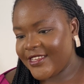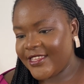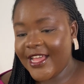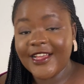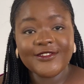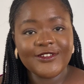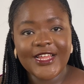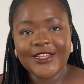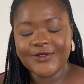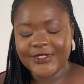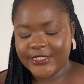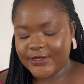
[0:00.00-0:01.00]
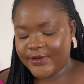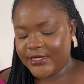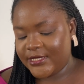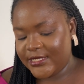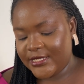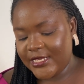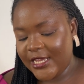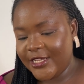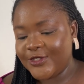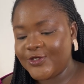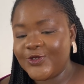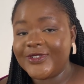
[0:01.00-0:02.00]
Yeah, so that's what this space is
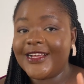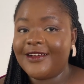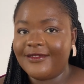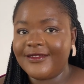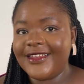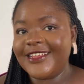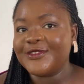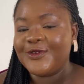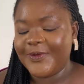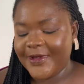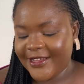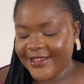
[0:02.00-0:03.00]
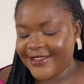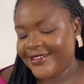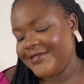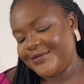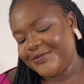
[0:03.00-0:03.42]
saying. So now let's go back.